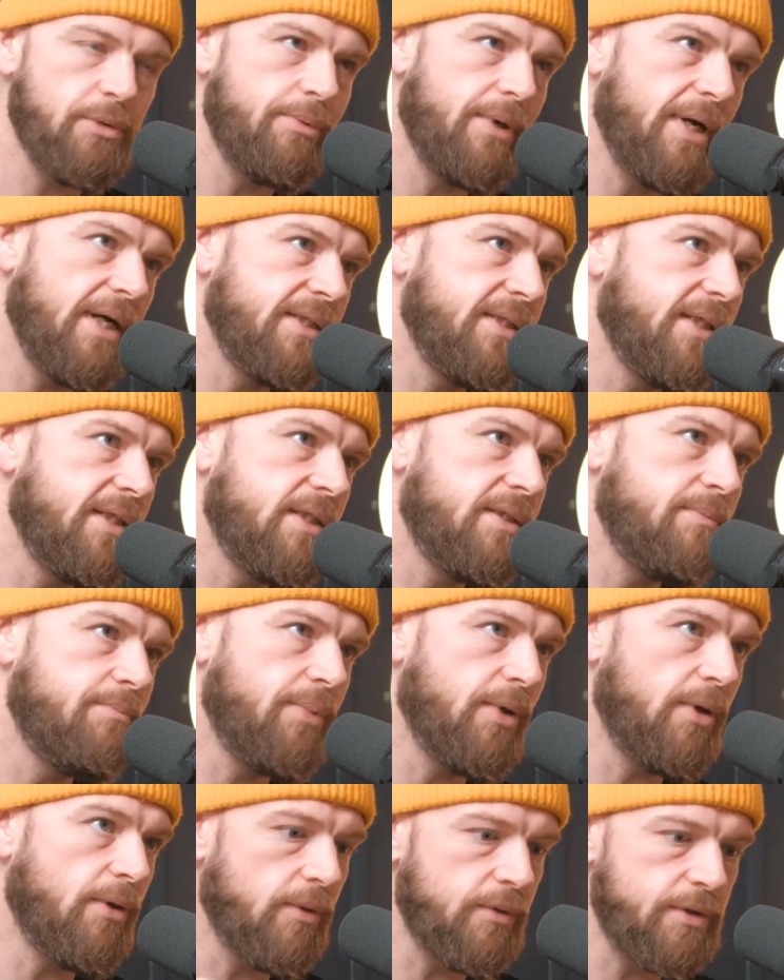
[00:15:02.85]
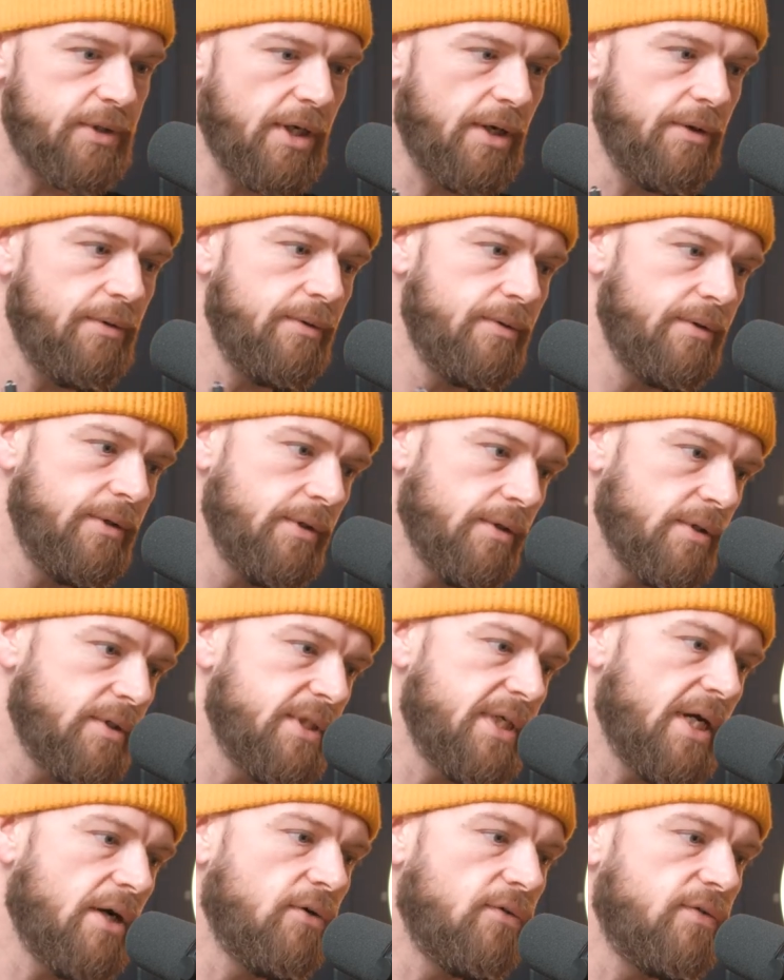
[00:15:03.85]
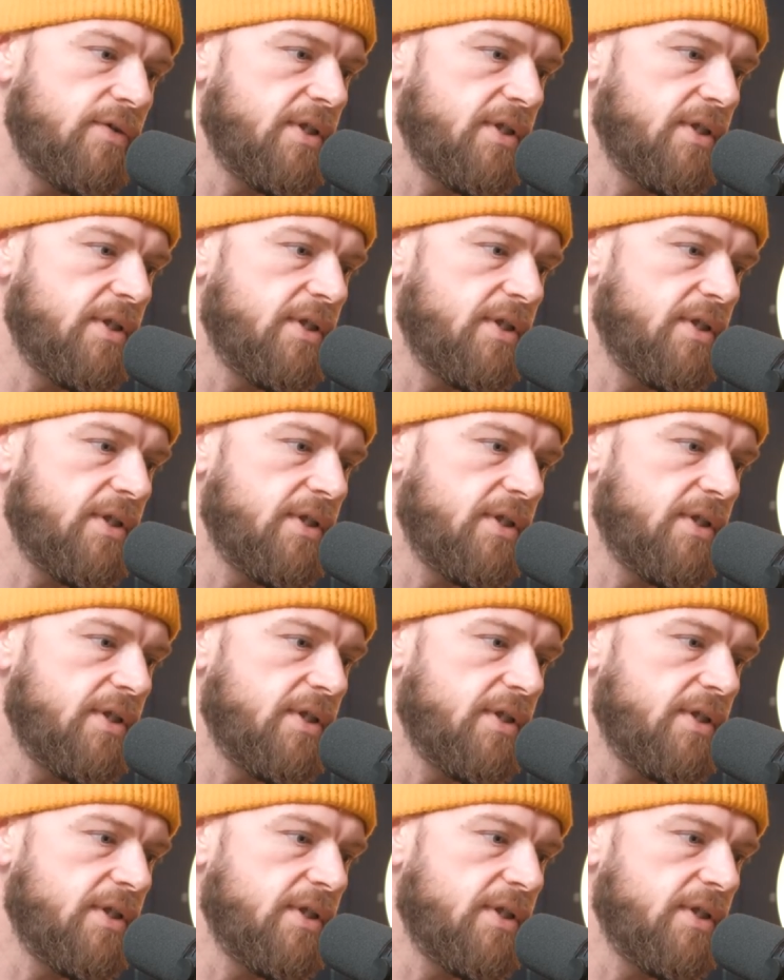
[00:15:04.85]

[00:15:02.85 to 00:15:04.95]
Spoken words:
practice, but also yourself.